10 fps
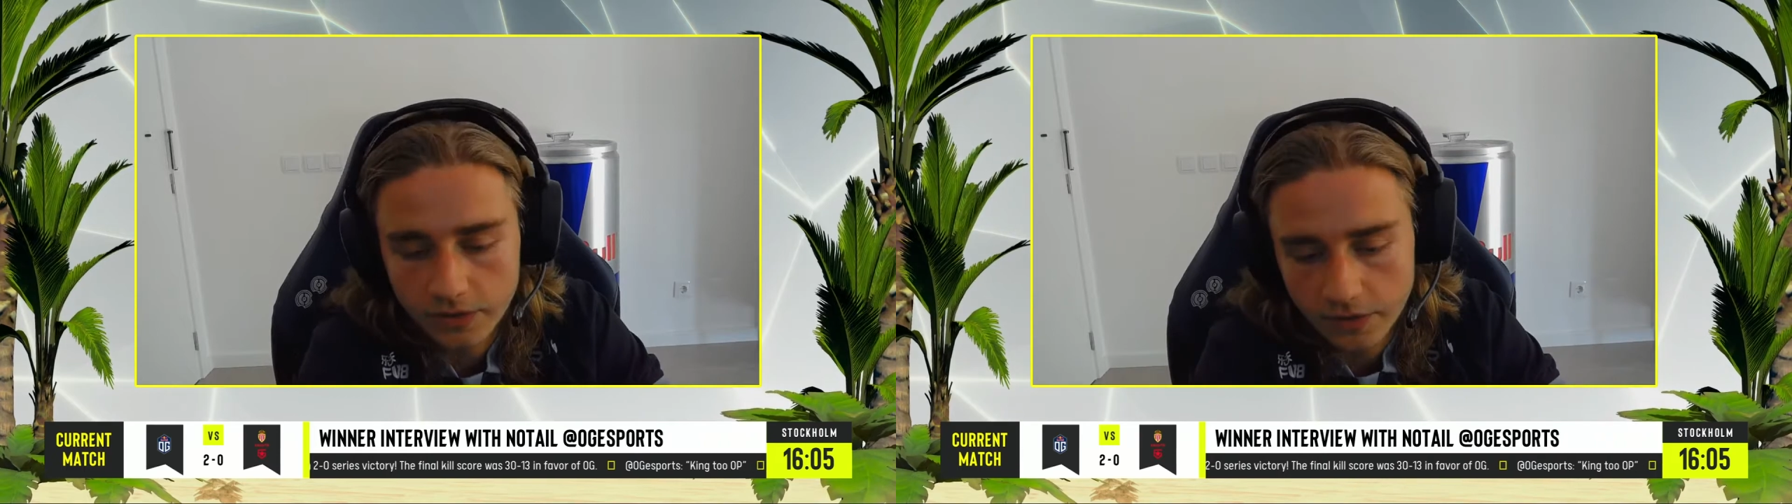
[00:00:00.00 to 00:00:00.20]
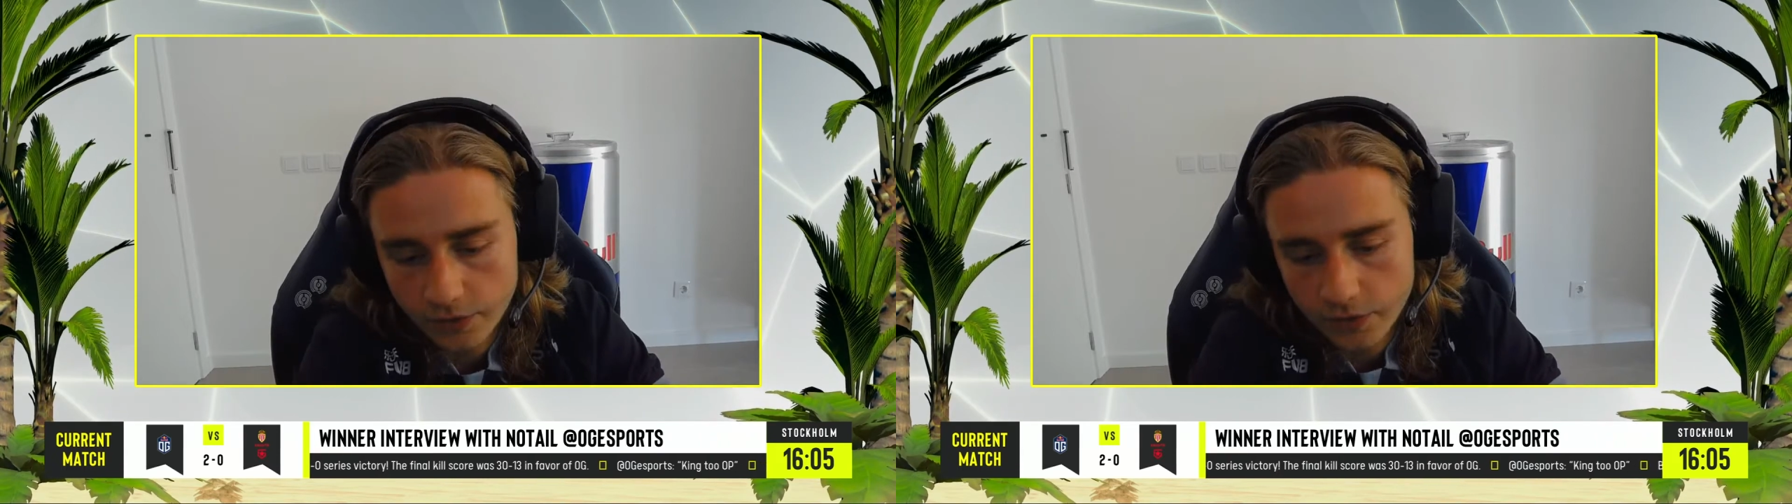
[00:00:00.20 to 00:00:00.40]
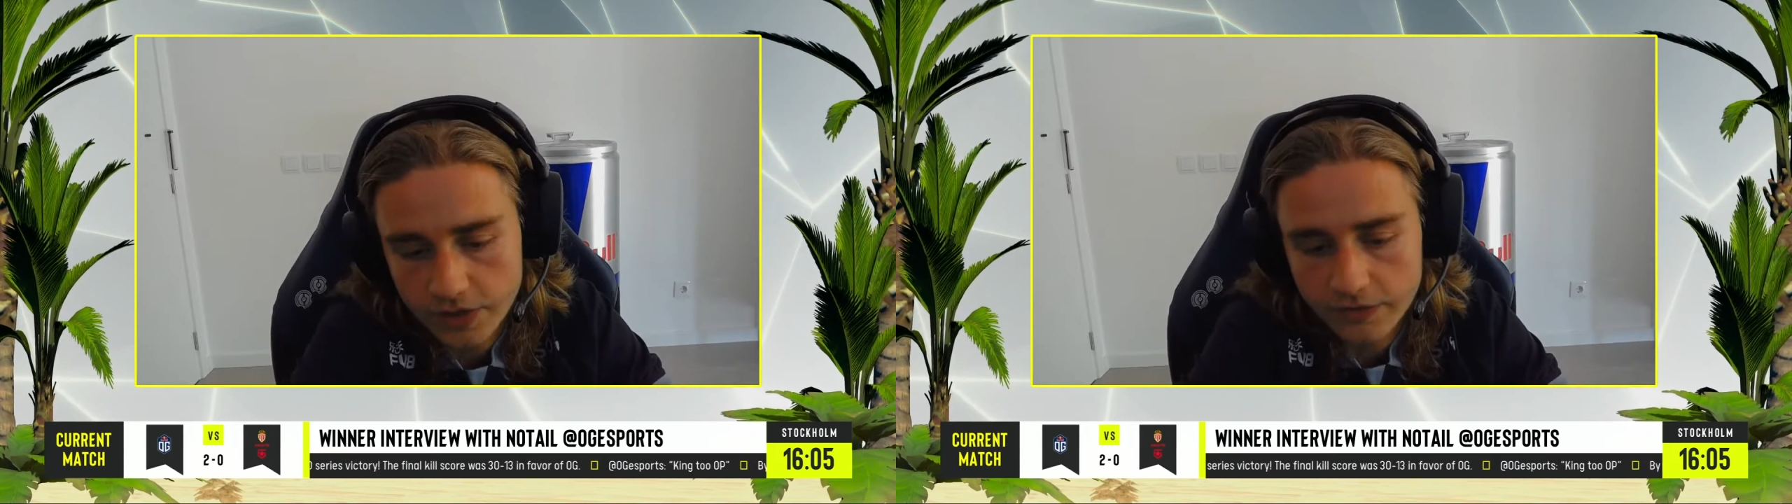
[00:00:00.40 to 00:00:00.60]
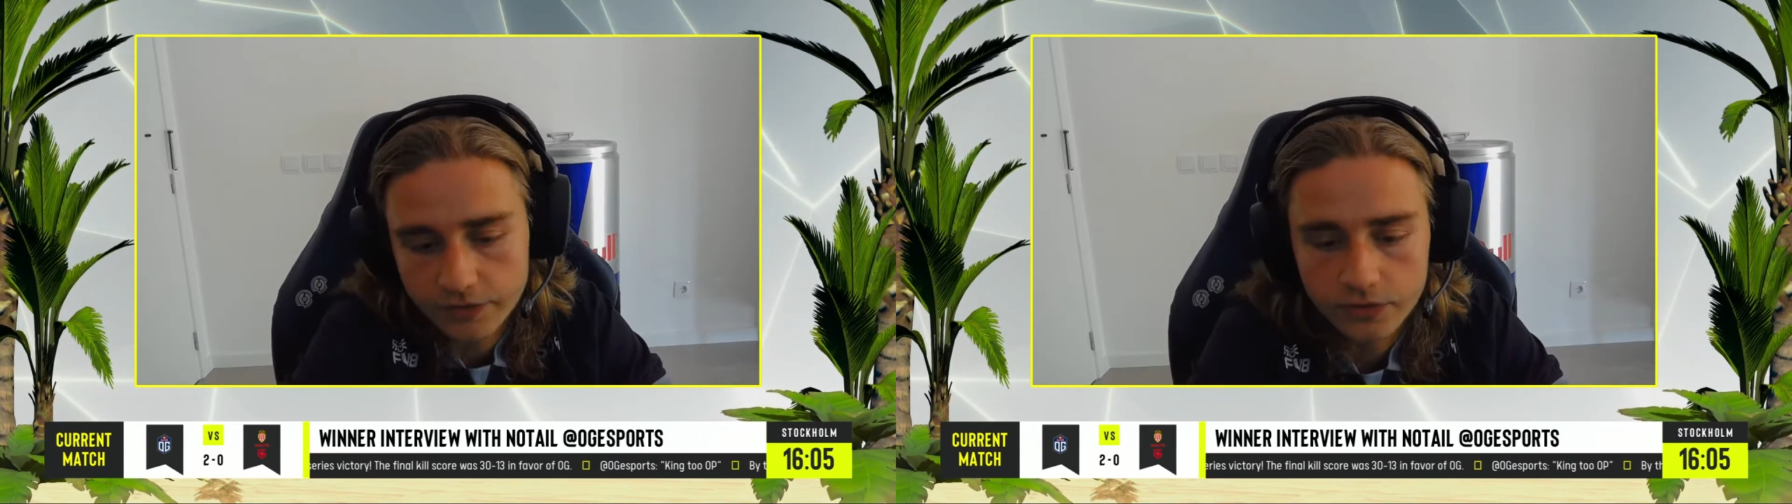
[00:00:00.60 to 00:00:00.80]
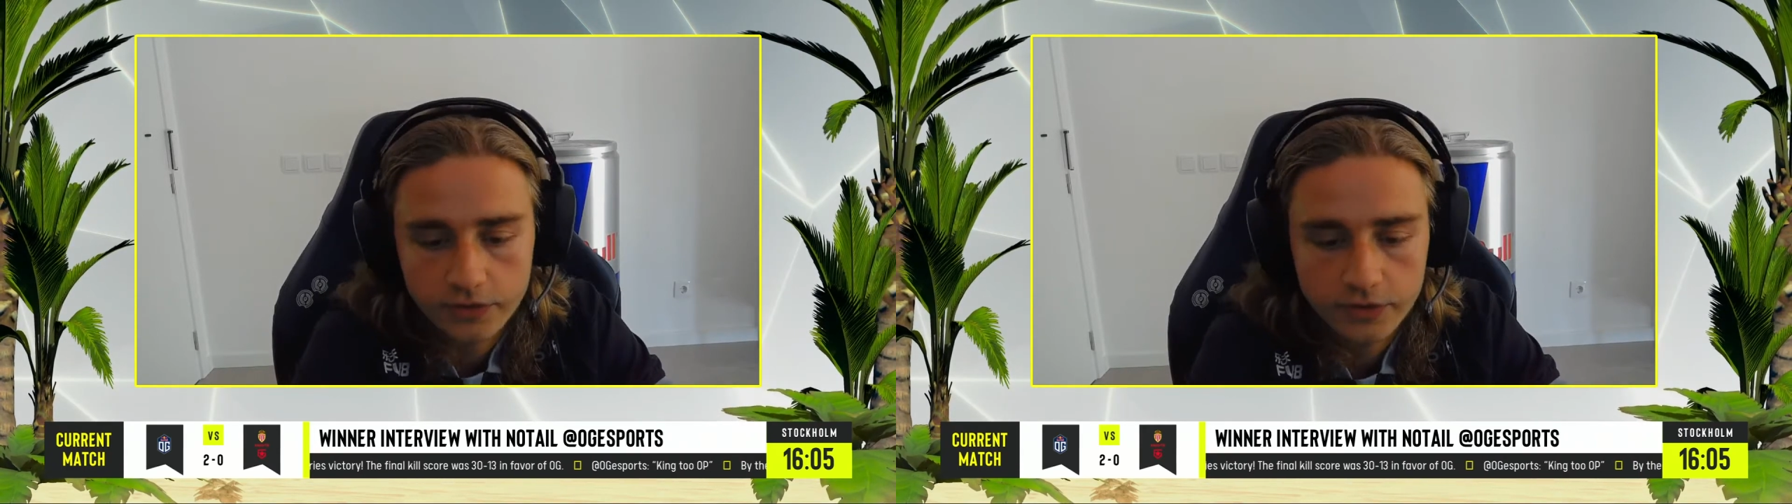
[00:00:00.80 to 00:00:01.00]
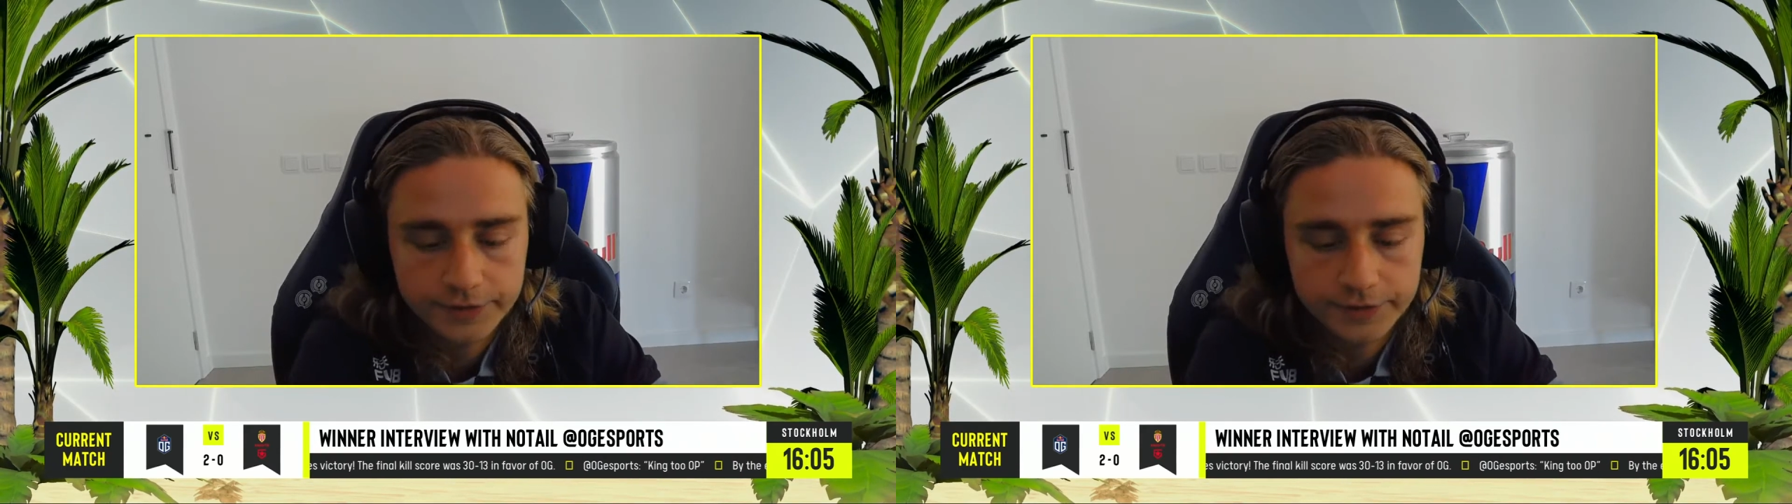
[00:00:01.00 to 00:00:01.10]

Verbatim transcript: of course, after